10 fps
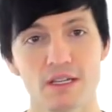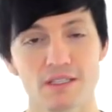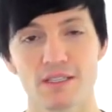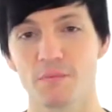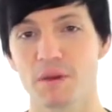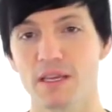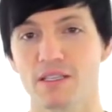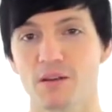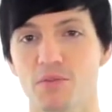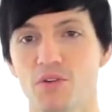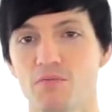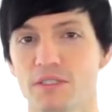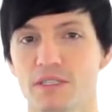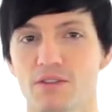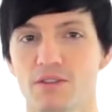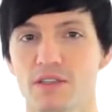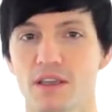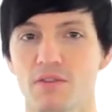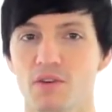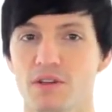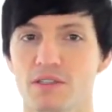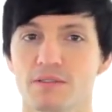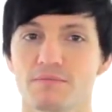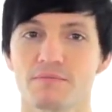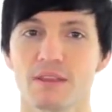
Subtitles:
to see amazing improvements in their singing voice.